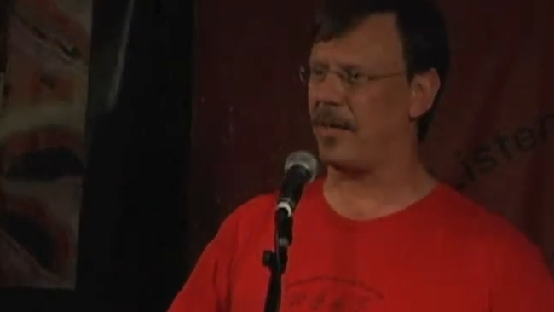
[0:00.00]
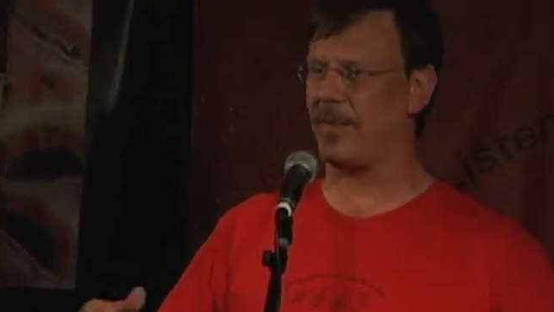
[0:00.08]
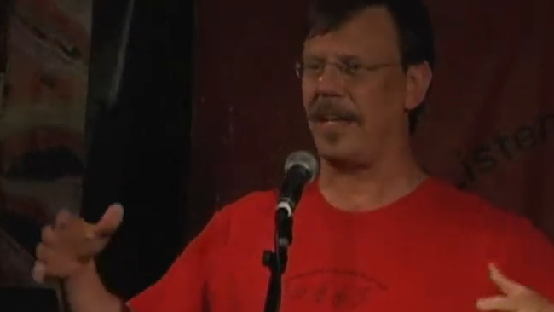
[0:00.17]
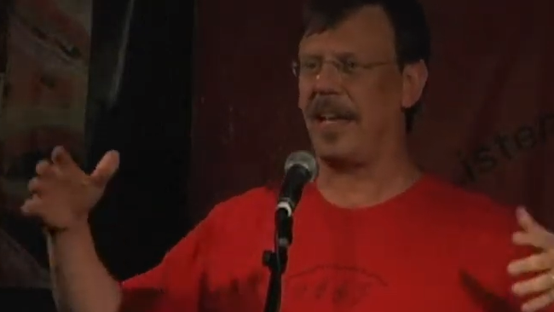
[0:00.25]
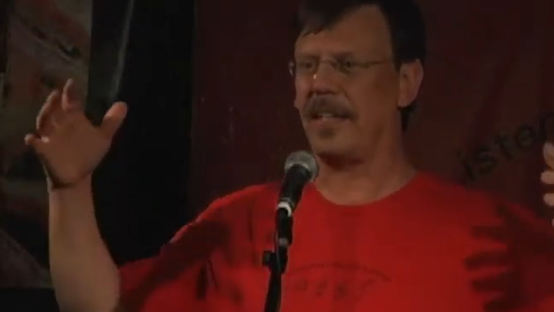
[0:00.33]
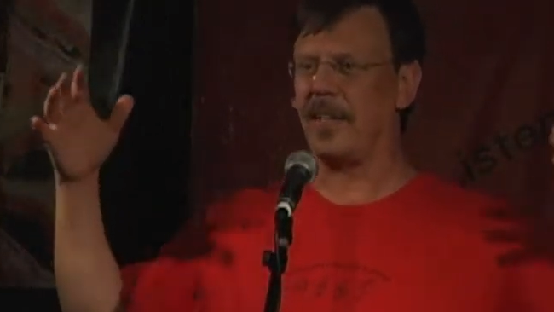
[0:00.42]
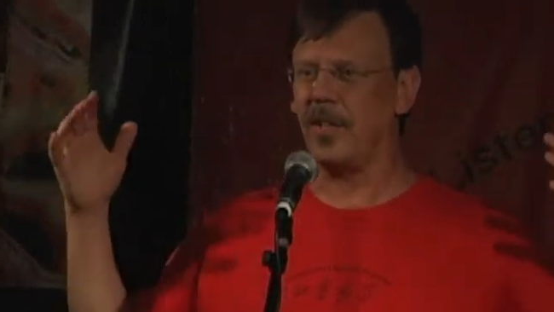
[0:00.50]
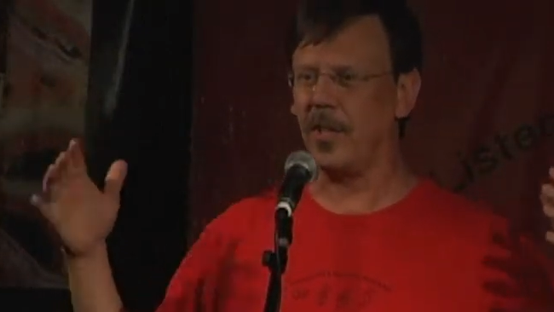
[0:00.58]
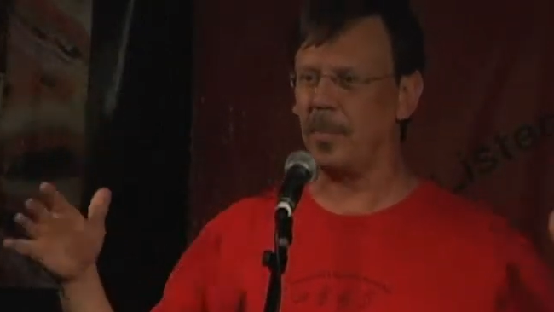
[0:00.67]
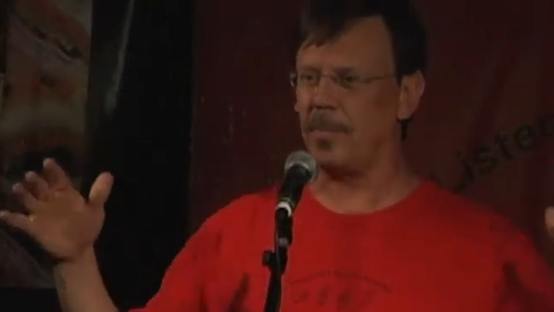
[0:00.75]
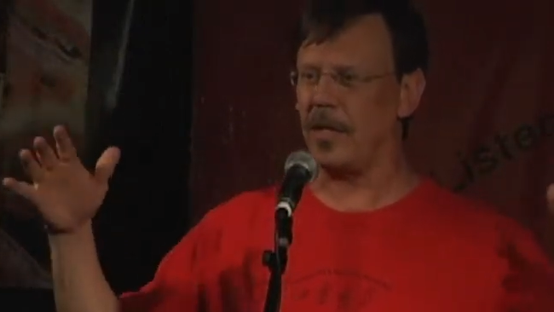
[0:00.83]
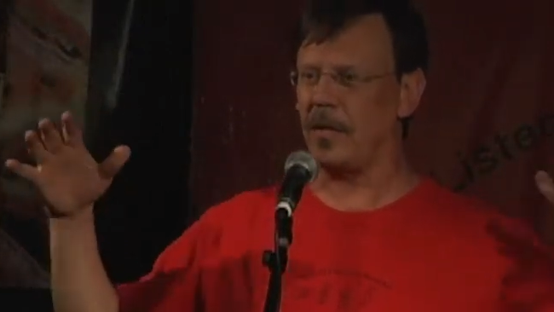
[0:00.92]
And we had the
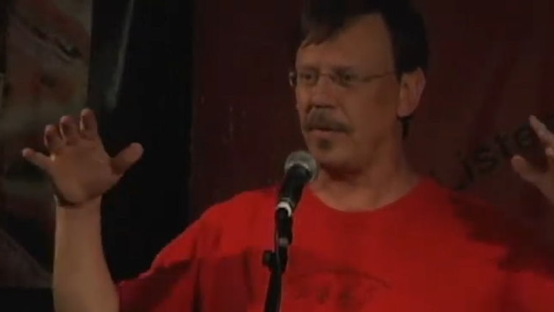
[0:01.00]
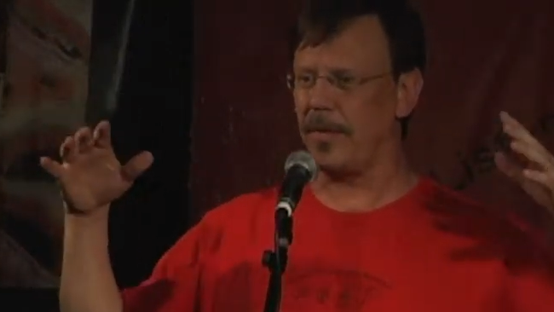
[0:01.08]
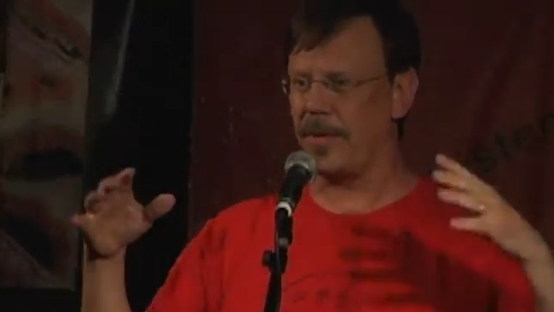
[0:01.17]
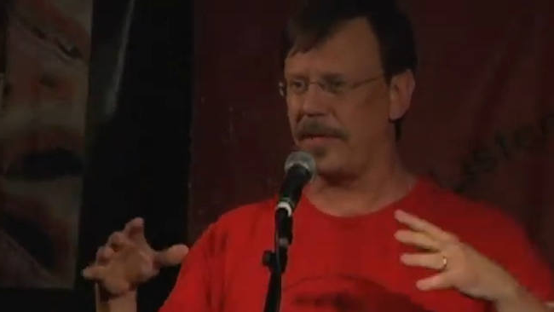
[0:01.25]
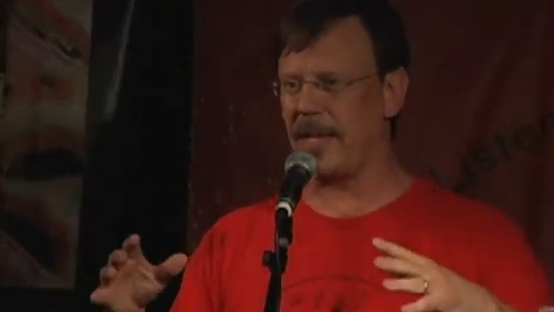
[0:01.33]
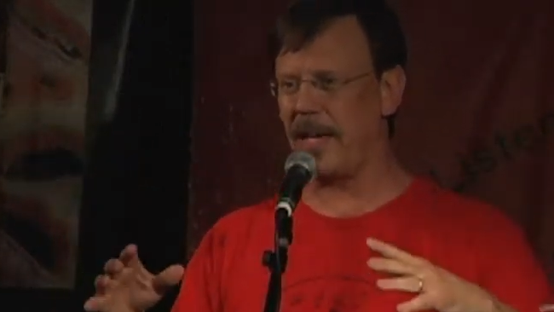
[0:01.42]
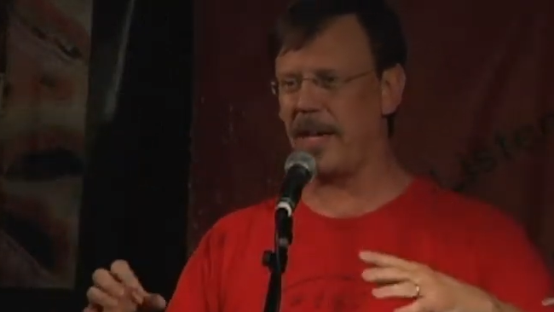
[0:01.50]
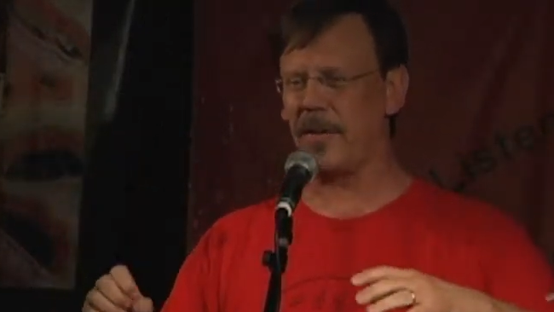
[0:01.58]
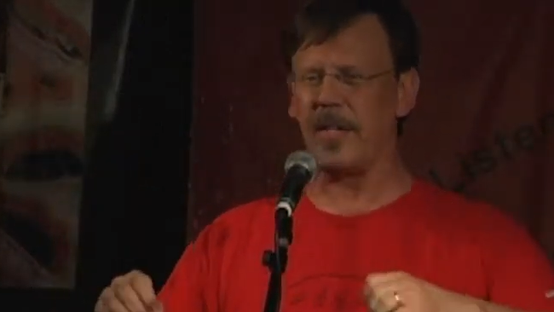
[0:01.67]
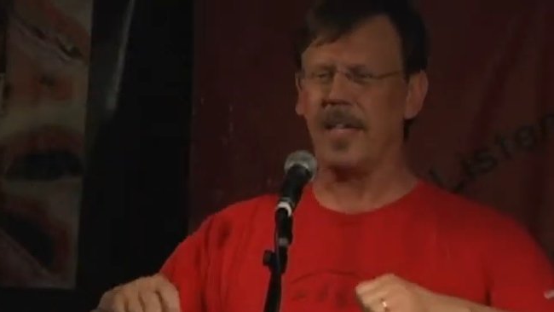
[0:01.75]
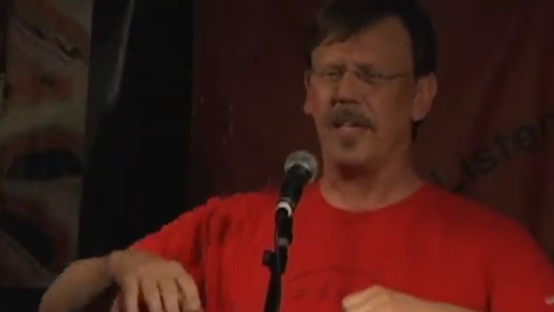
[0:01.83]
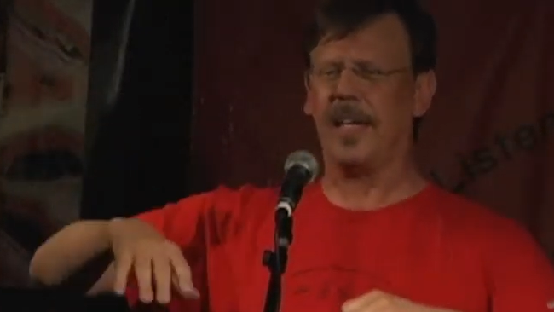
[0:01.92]
hoopah, we were there,